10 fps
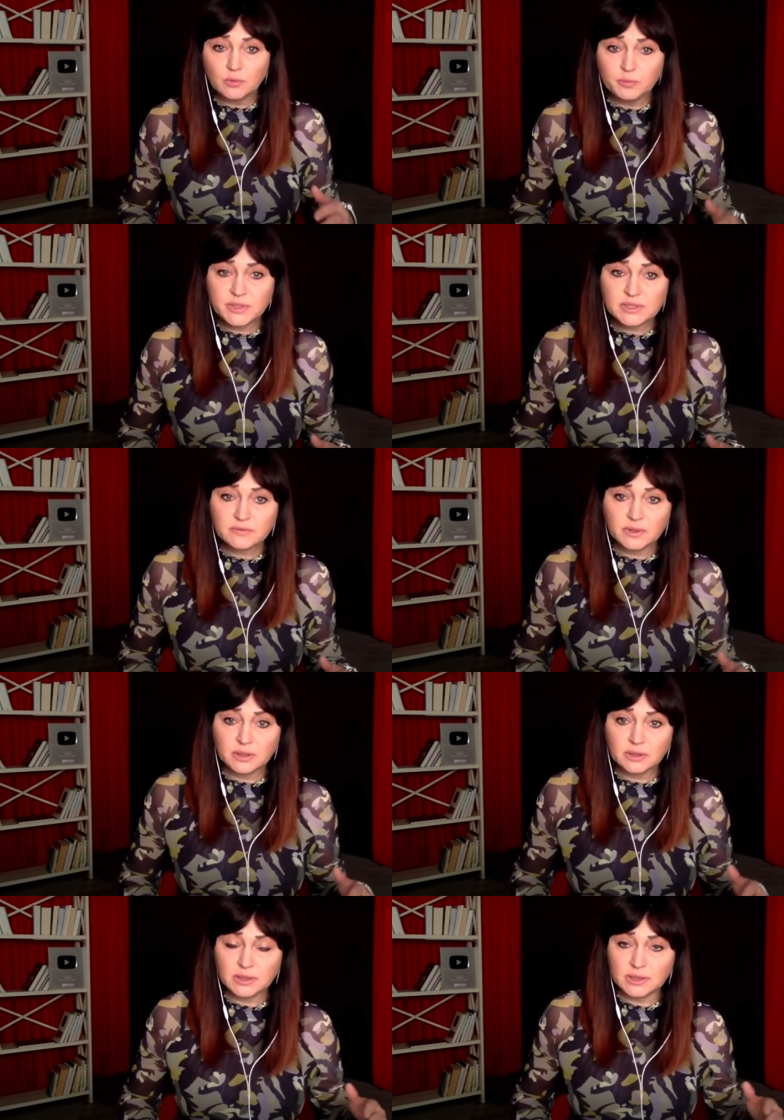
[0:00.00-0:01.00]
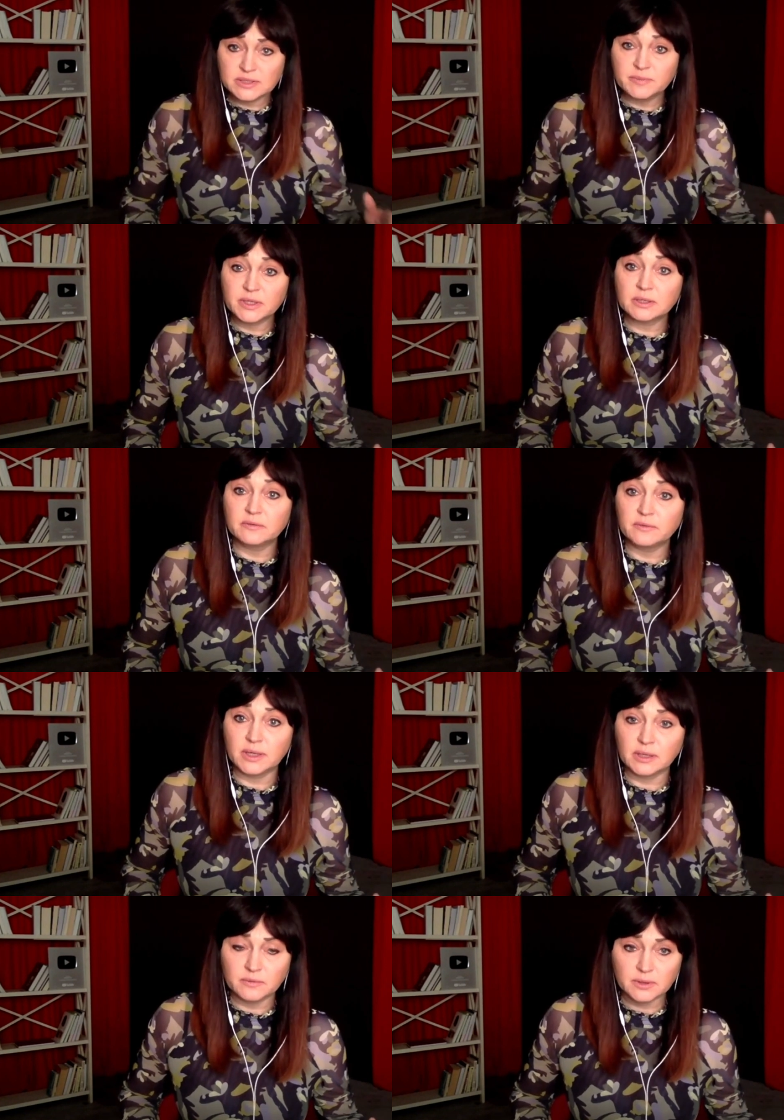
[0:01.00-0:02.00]
Then the murder of
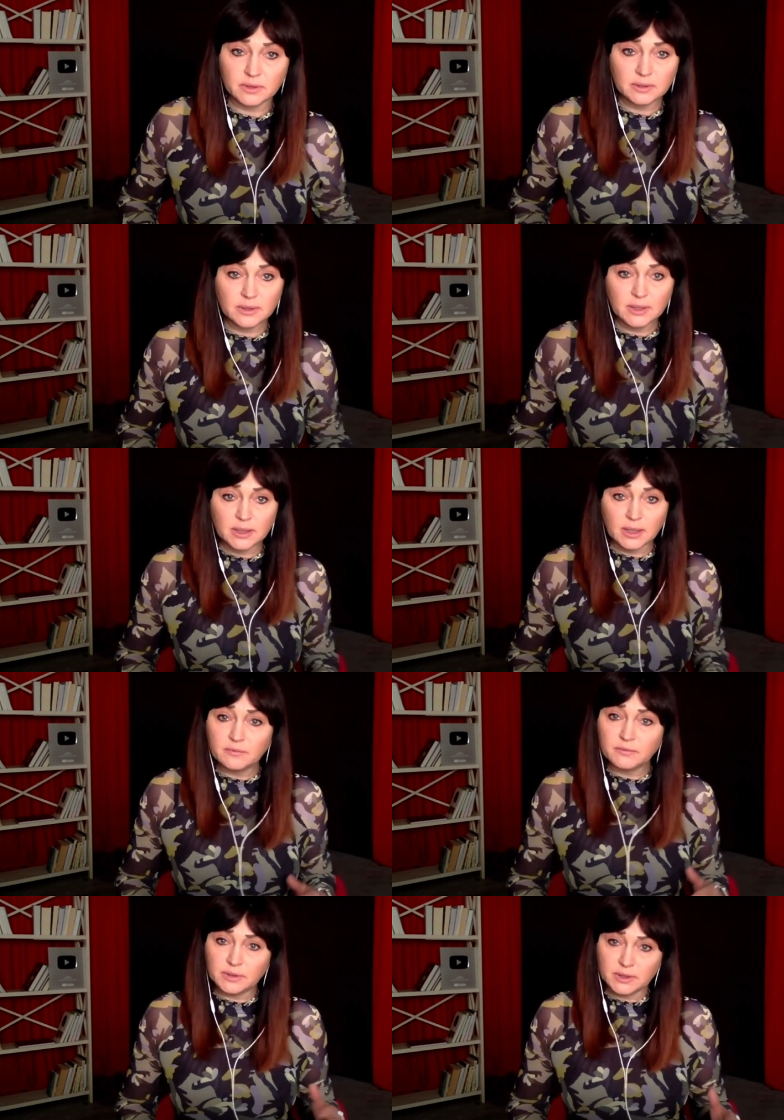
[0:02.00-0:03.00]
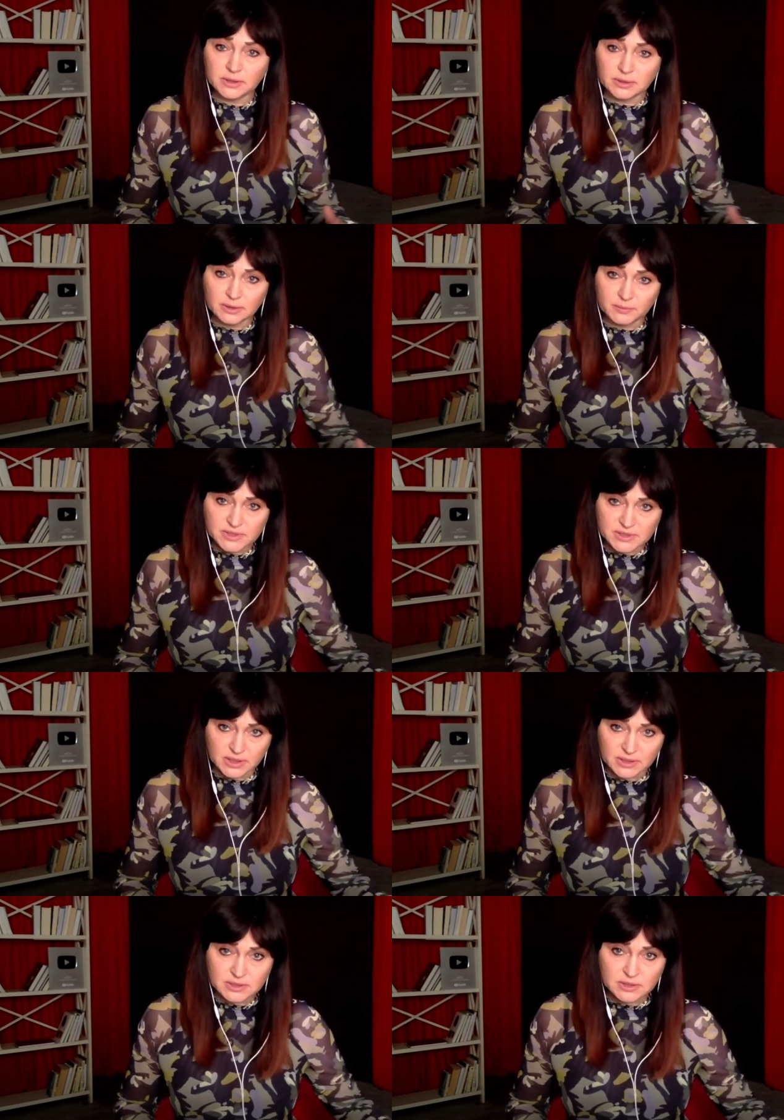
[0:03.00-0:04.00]
Navalny, how would you explain that? Do you
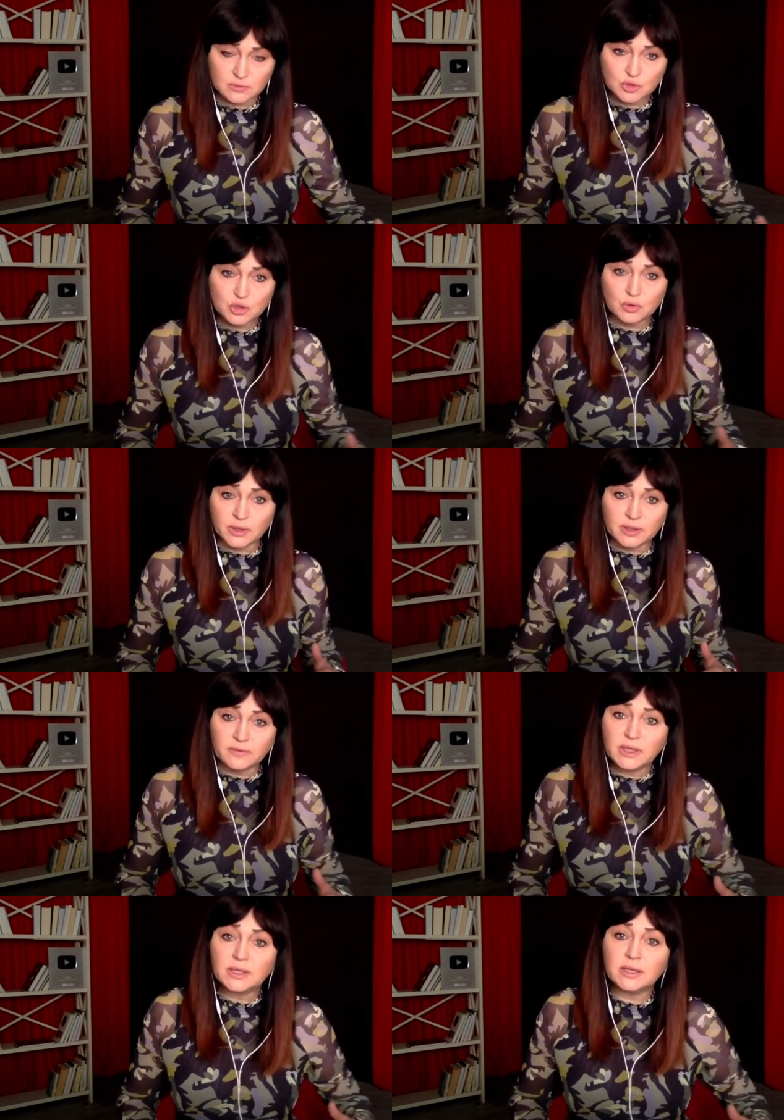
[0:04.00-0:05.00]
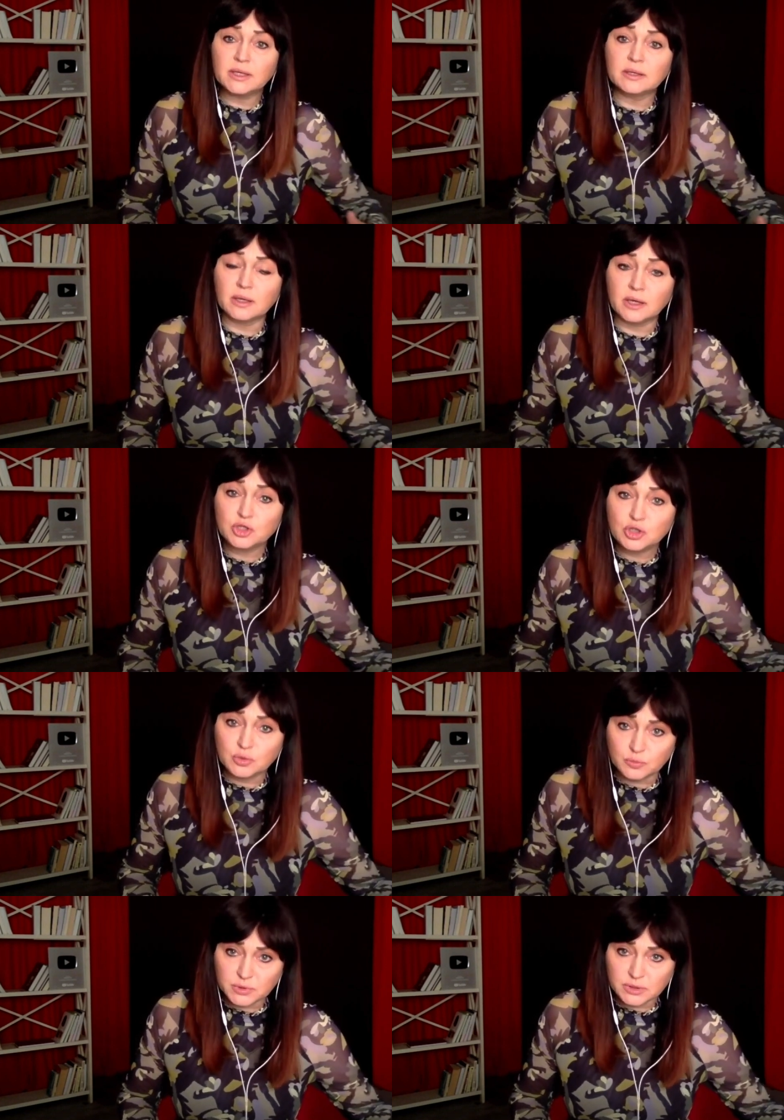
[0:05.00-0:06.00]
think it falls into some
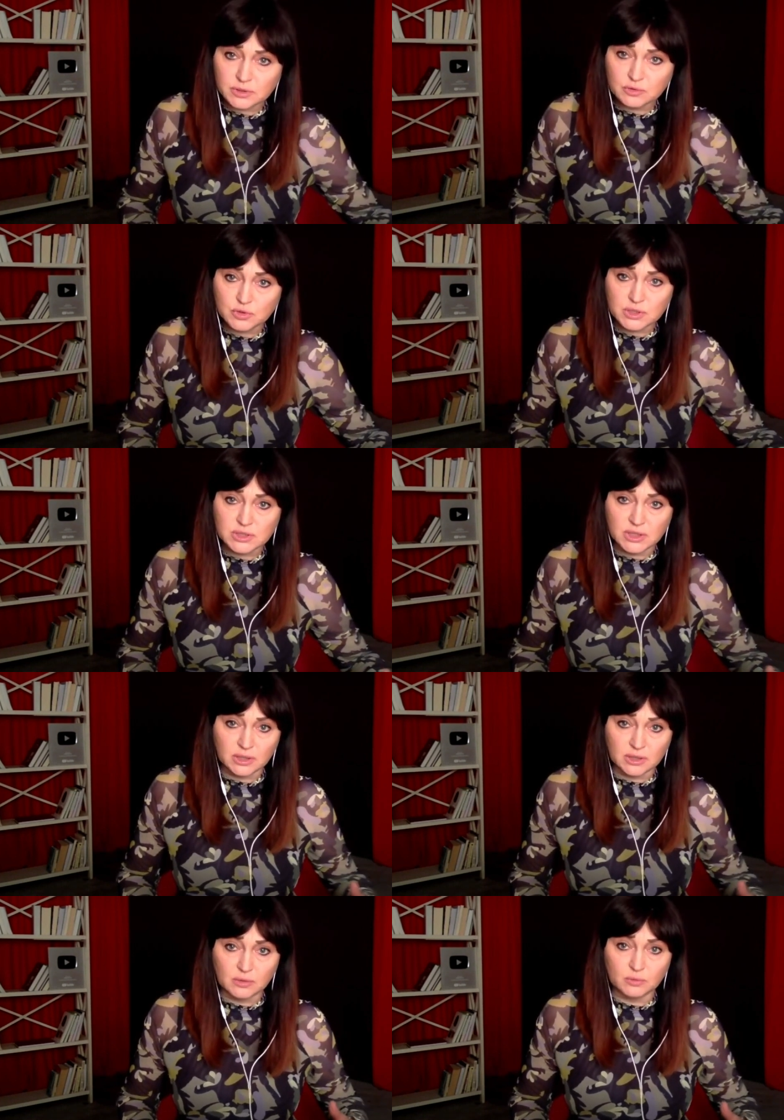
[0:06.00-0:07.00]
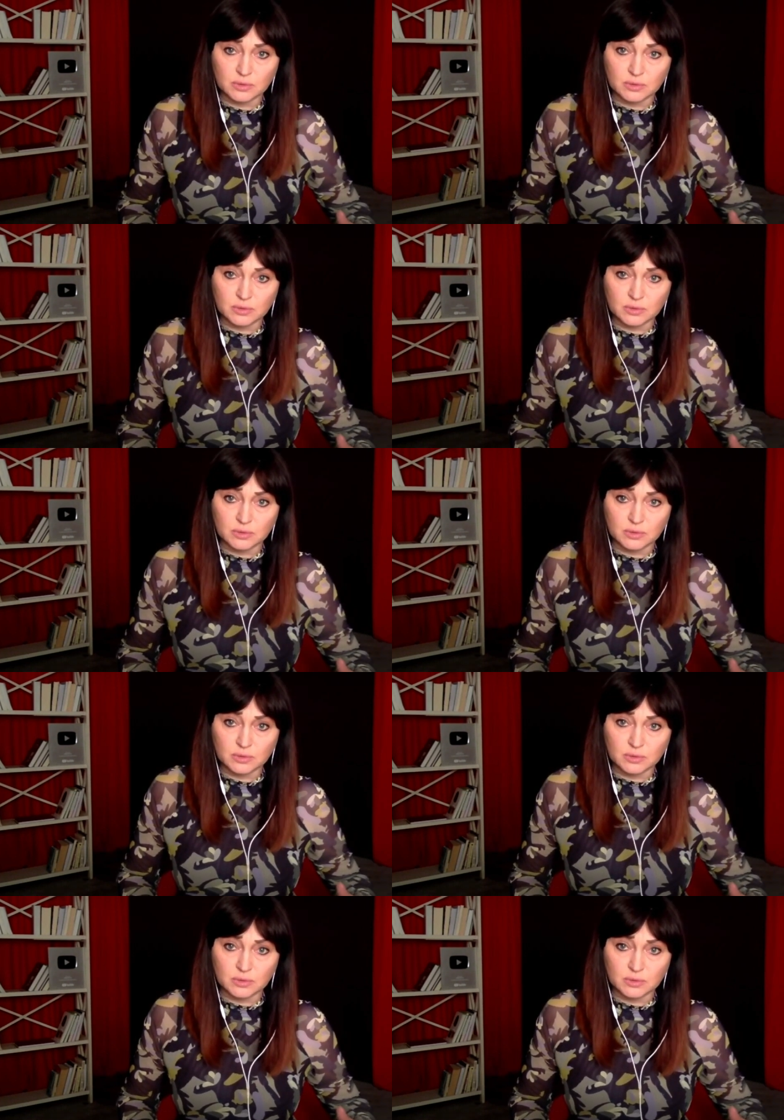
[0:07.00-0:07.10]
political trend in Russia?